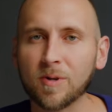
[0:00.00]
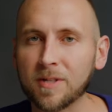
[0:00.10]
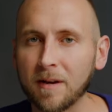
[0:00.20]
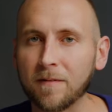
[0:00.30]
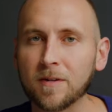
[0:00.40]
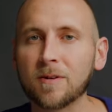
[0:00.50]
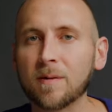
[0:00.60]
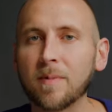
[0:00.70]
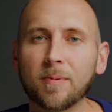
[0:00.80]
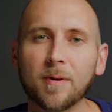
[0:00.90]
which I featured
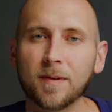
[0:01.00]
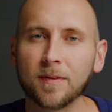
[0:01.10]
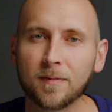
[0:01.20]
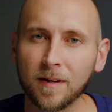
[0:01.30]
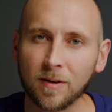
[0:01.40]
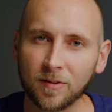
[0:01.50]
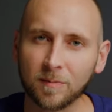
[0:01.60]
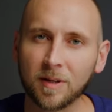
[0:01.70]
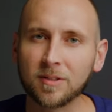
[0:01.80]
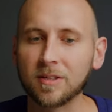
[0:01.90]
in my previous video, so
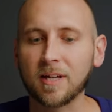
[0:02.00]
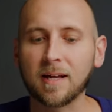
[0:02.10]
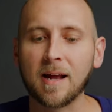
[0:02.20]
make sure to check it